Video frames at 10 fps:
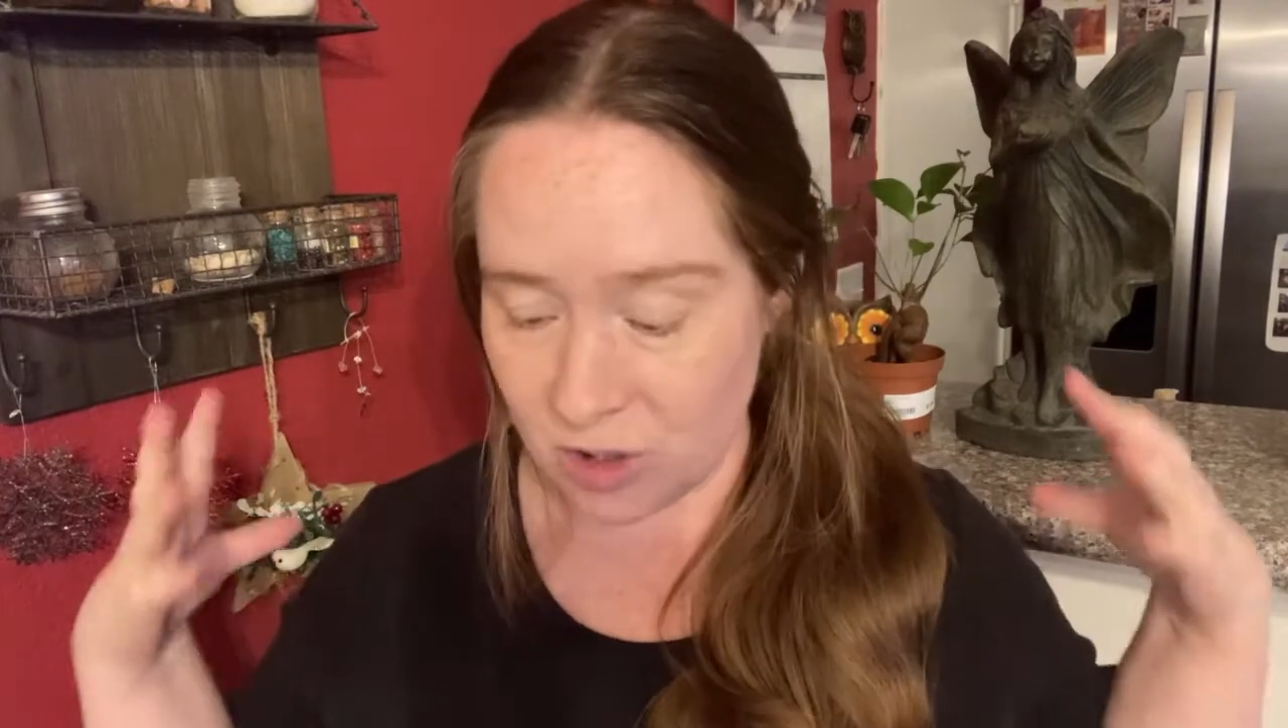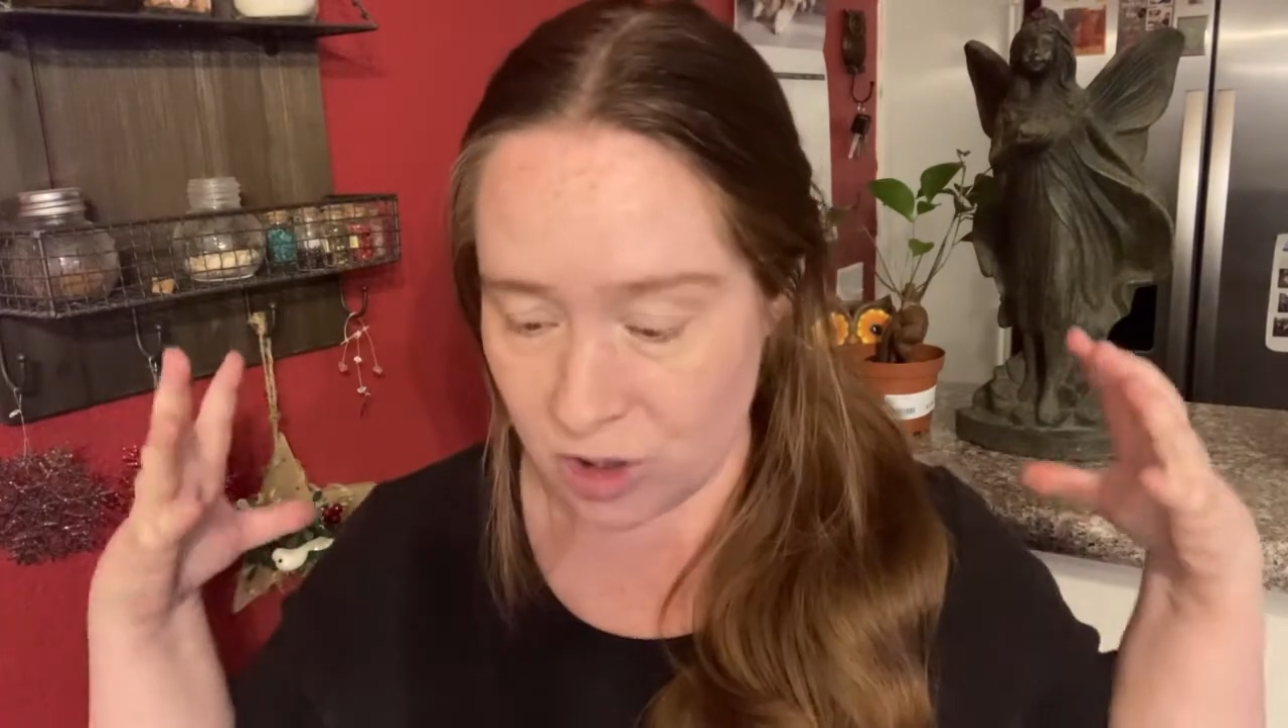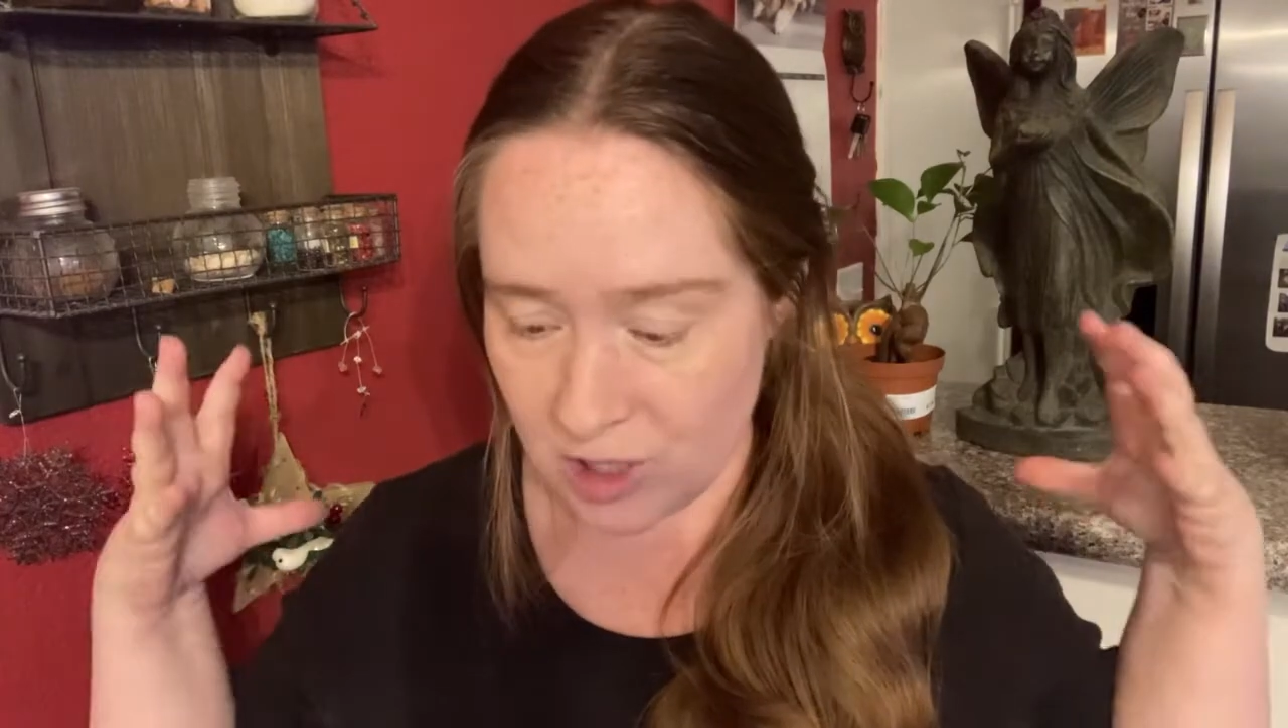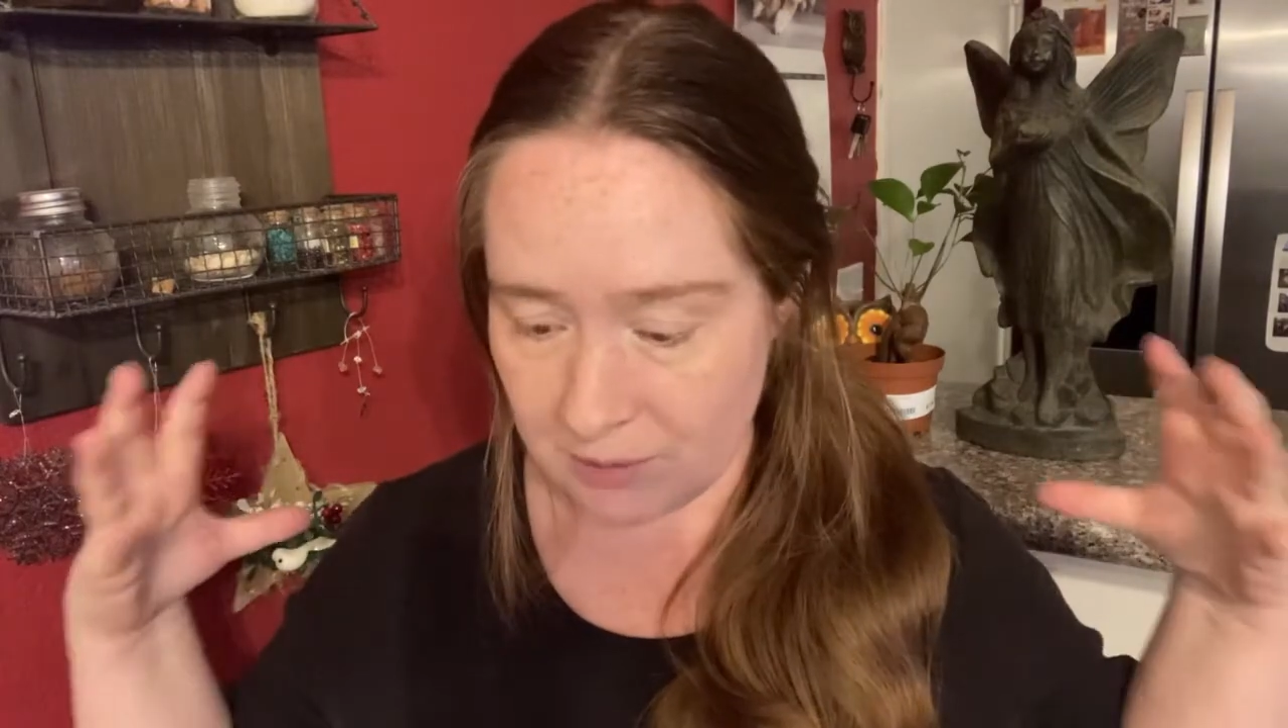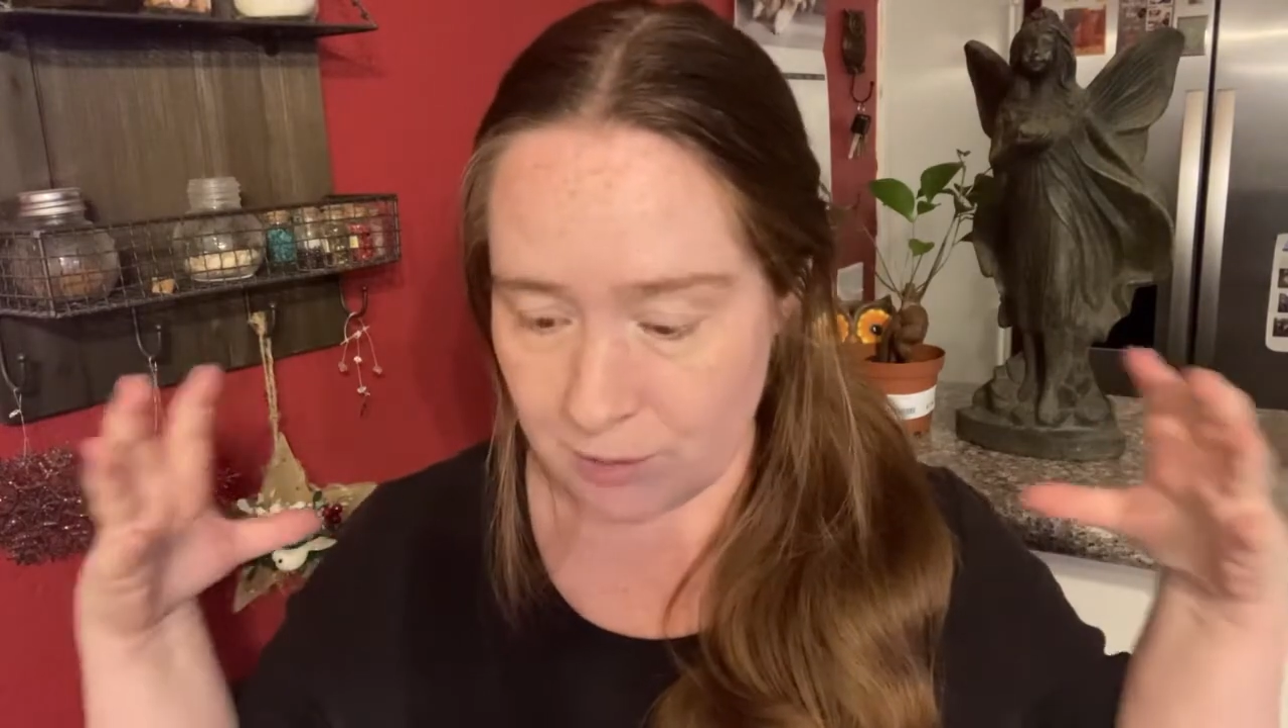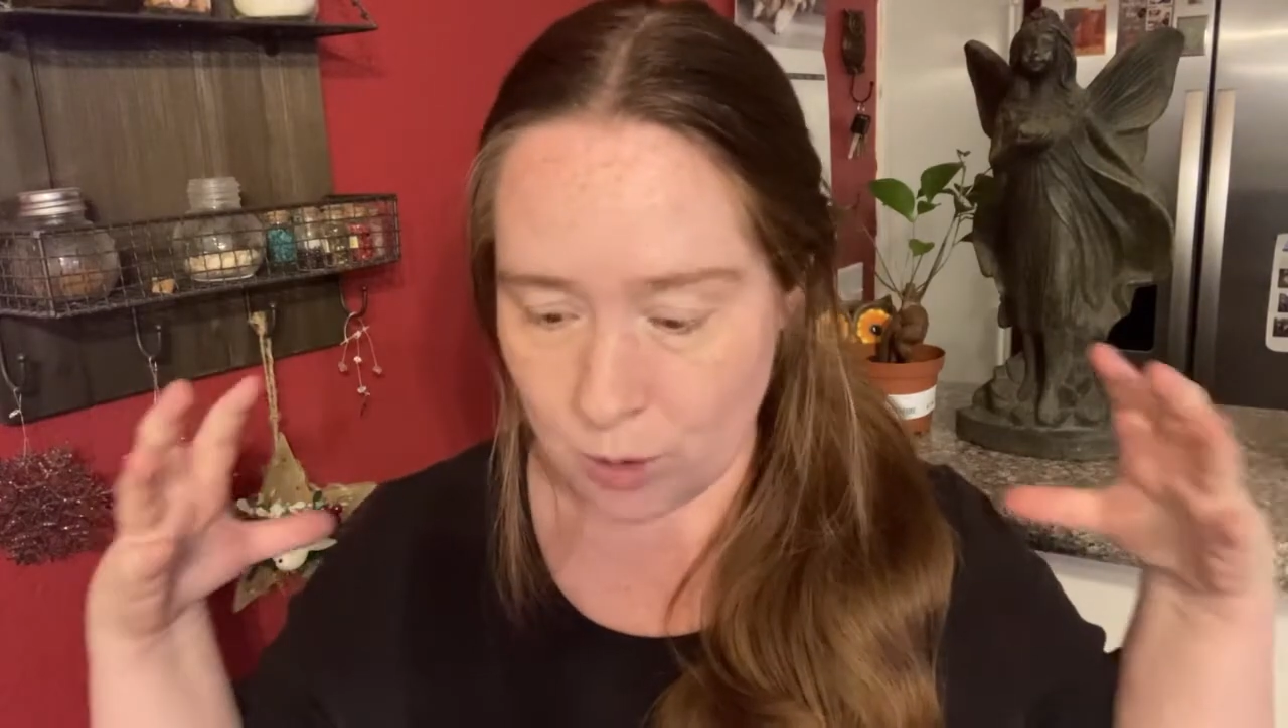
general